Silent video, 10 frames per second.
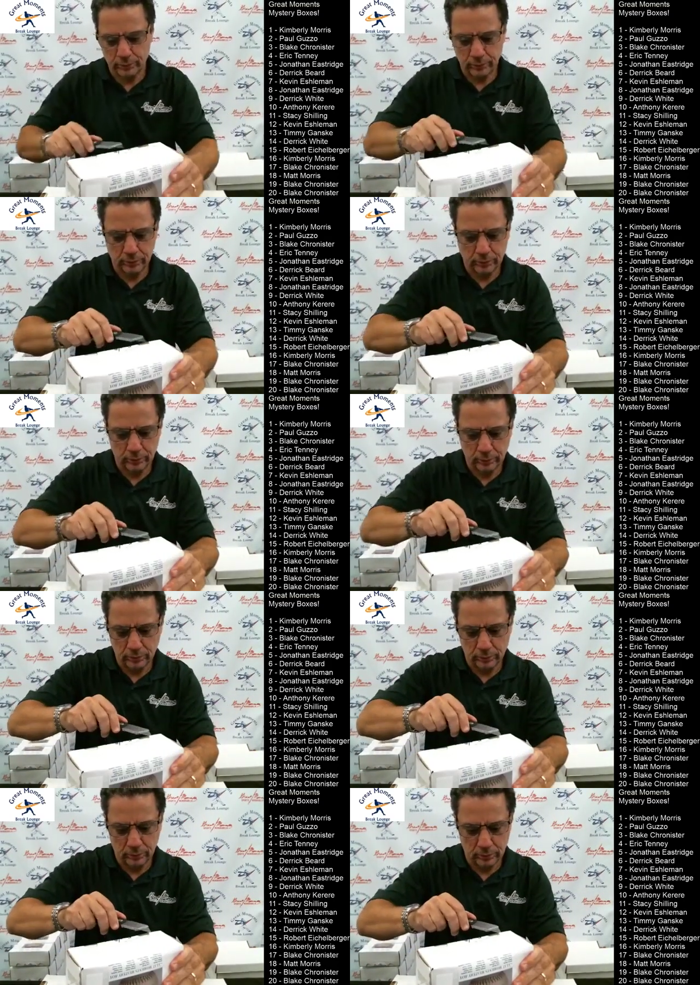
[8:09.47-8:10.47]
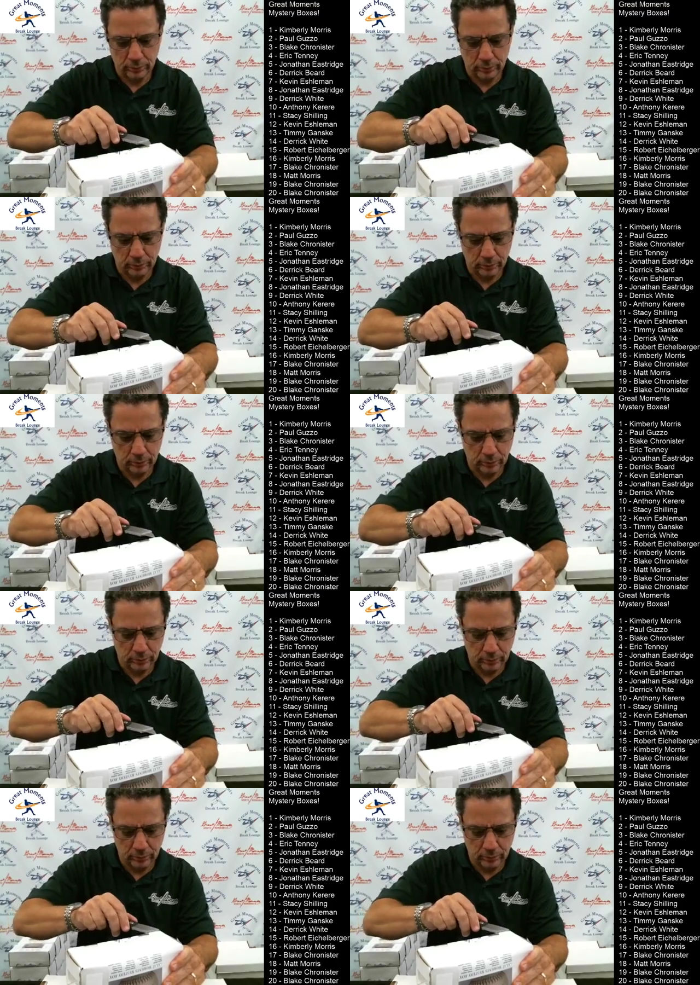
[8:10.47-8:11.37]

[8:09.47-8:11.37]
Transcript: No one is speaking in this clip.